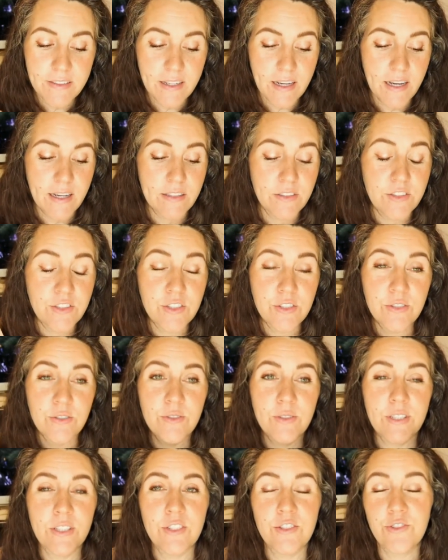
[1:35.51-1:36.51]
I do
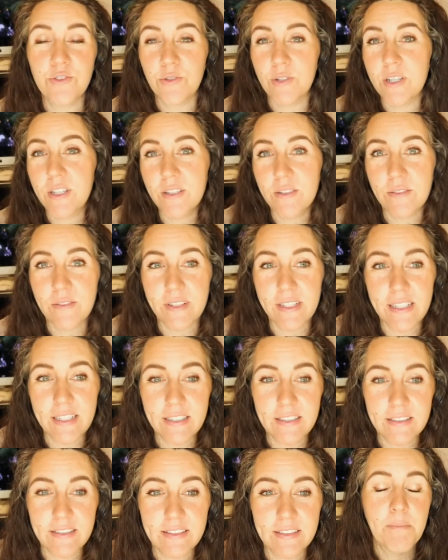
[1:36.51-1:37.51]
enjoy the
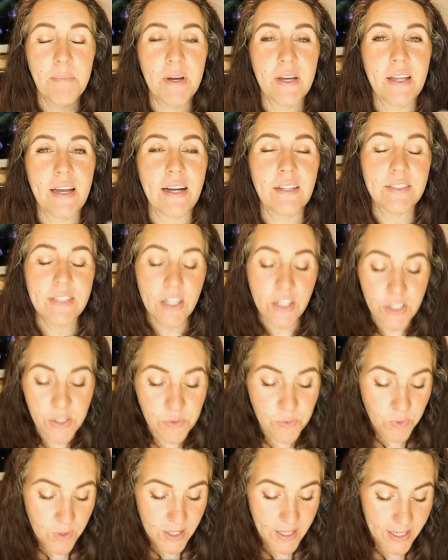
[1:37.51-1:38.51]
rings, but I'll tell you
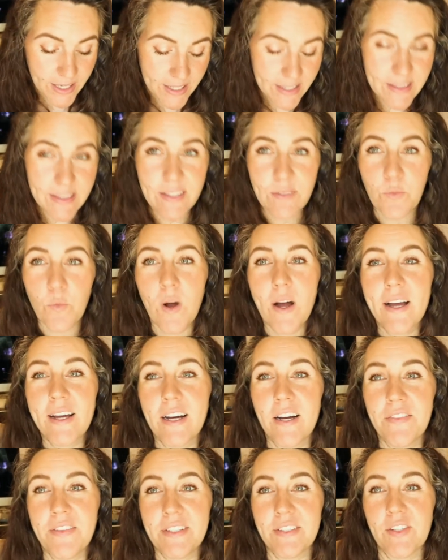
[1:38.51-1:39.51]
why why I
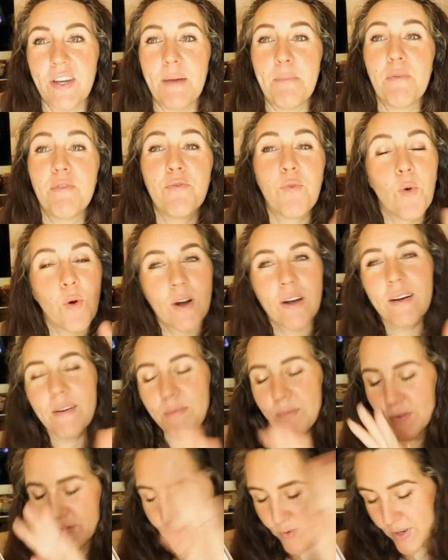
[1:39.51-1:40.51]
got this. Okay, before
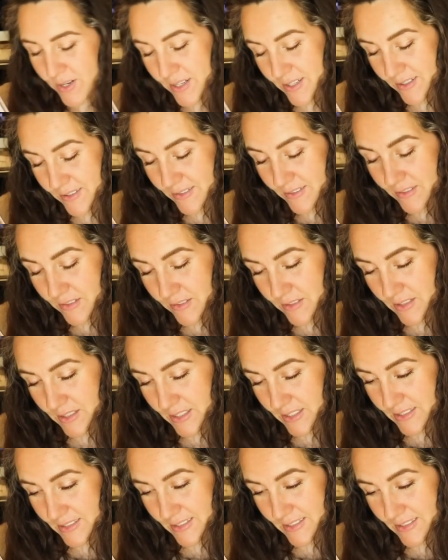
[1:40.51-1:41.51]
before oh
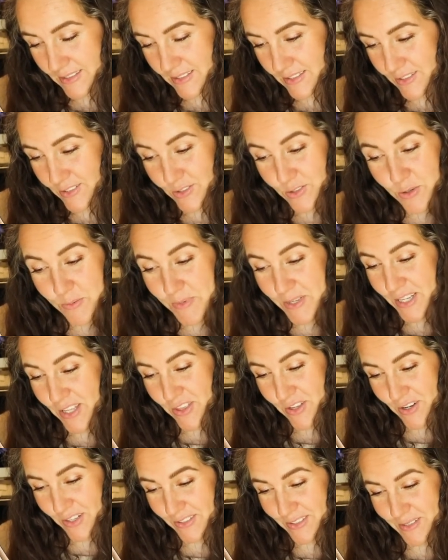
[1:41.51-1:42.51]
god, so many
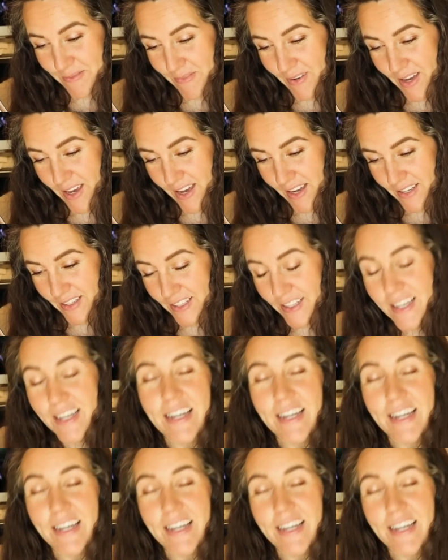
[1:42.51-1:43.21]
thoughts in my head.